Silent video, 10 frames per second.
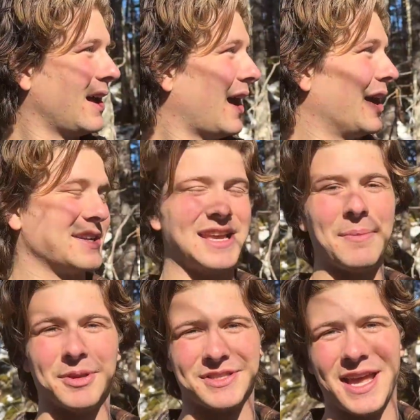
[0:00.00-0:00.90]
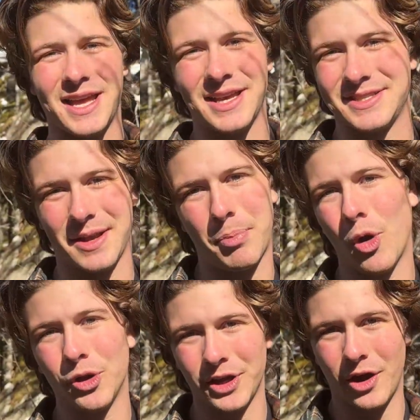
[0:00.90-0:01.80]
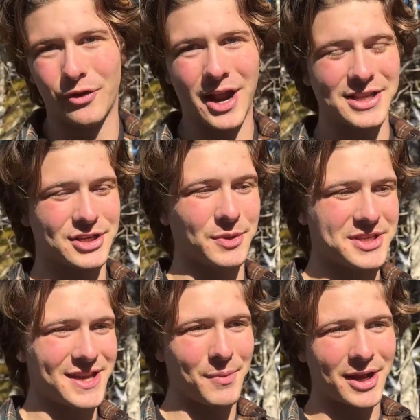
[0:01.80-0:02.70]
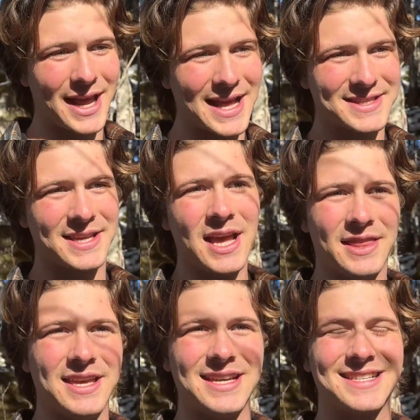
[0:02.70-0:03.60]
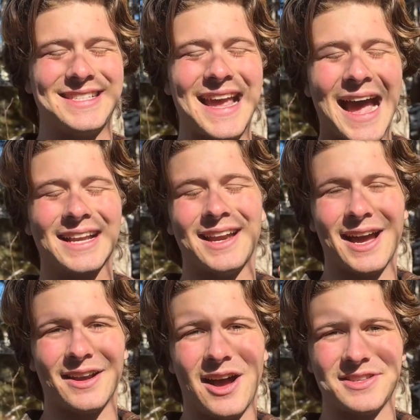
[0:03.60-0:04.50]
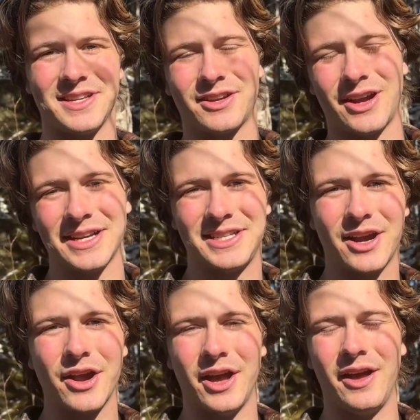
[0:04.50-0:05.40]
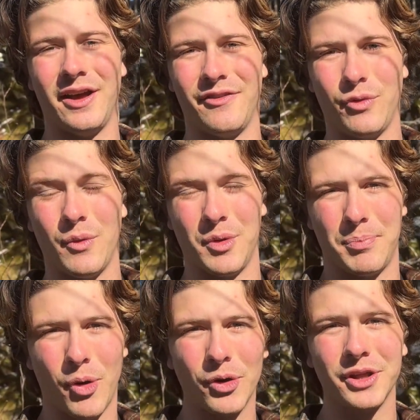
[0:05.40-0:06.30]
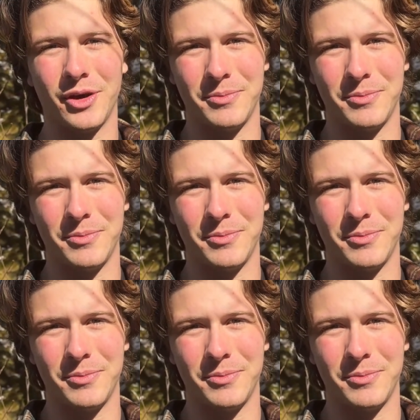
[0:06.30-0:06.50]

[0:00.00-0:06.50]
An example is like polio, right? So when someone gets the exact diagnostic criteria of what would polio